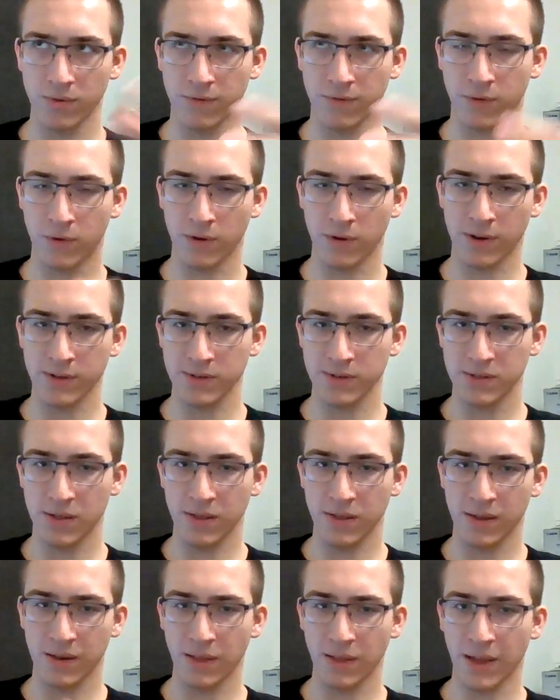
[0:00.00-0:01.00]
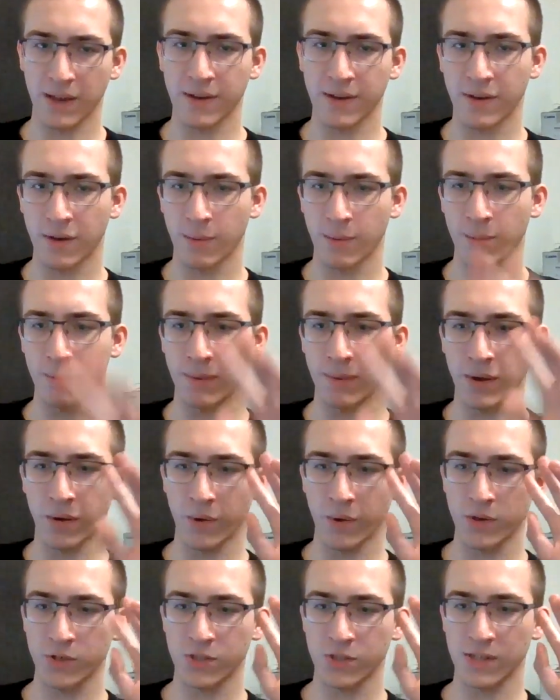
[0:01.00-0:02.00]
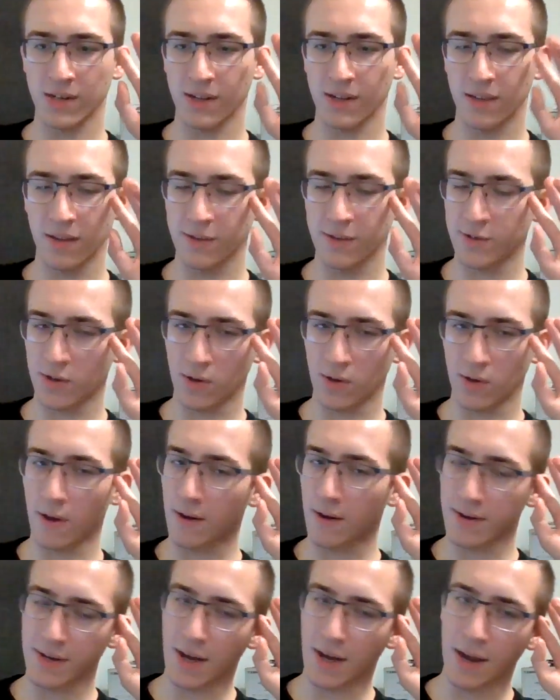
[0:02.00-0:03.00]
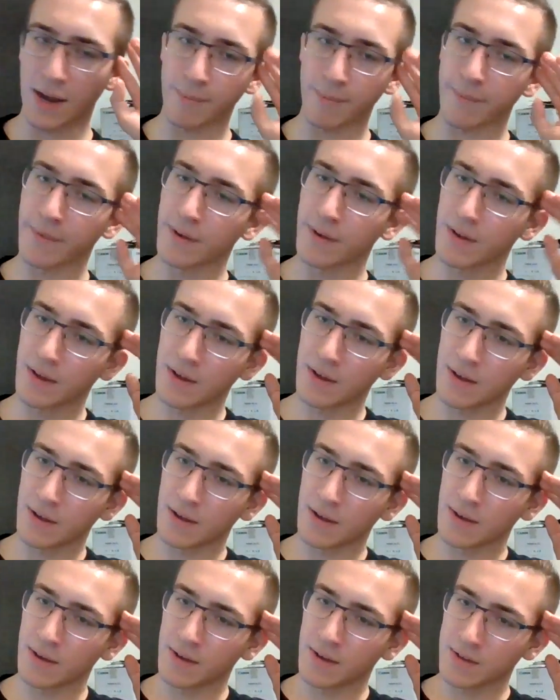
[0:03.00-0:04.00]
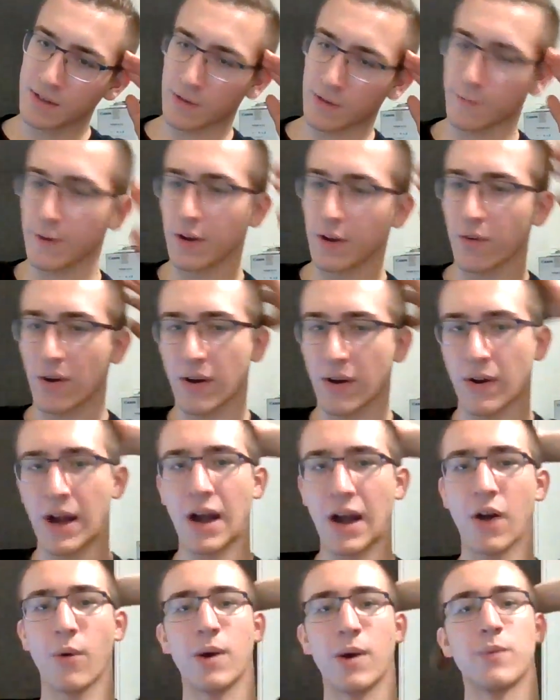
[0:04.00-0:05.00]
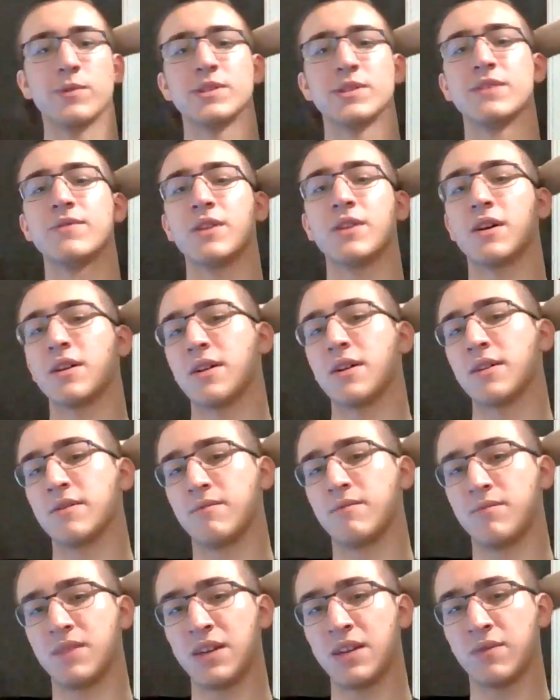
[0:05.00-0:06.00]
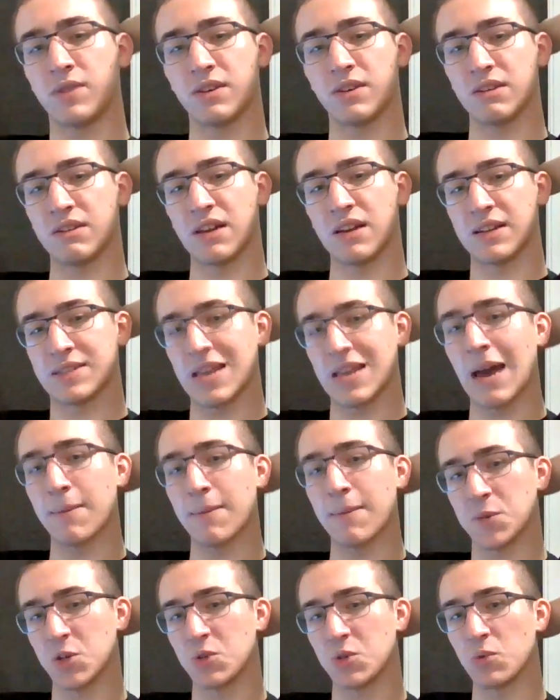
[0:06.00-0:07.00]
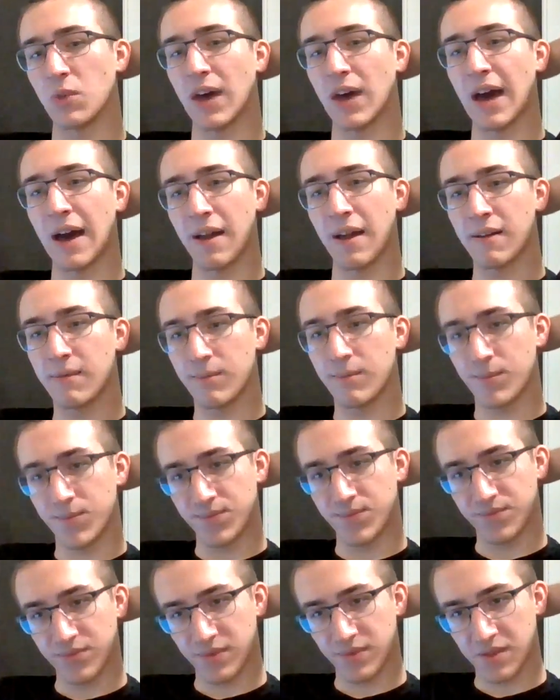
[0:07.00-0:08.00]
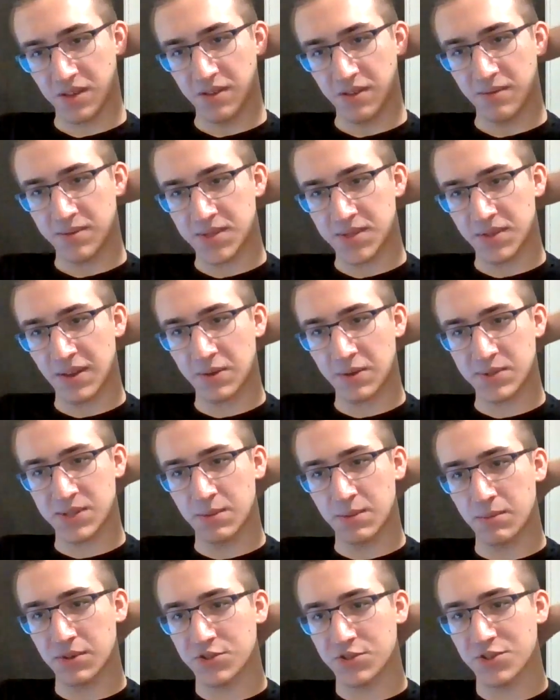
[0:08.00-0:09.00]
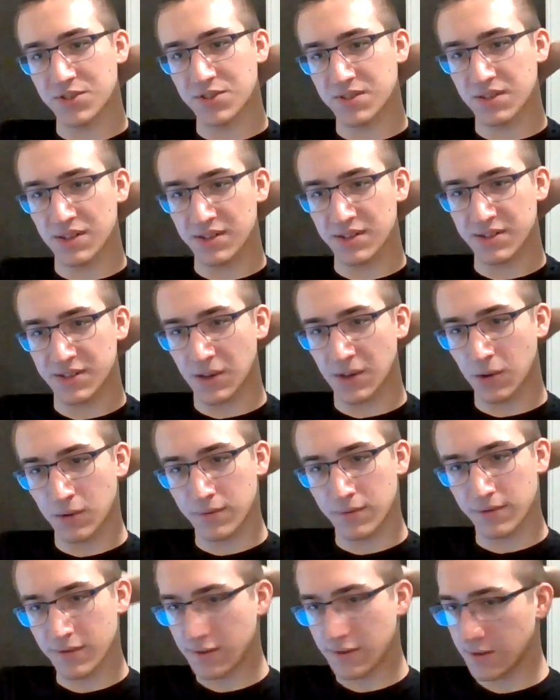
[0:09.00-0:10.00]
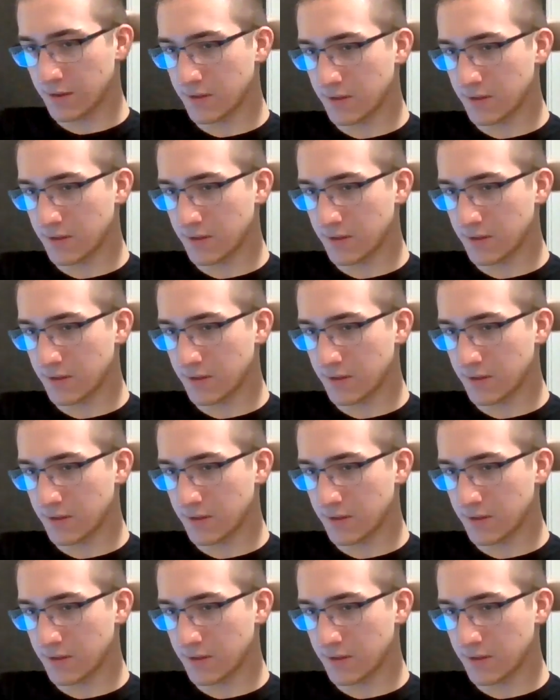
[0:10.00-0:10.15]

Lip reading: the forest and then landed on Big Orange Chicken. That took a long time to figure out how I was even gonna even attempt to do that. So that was ambitious in itself.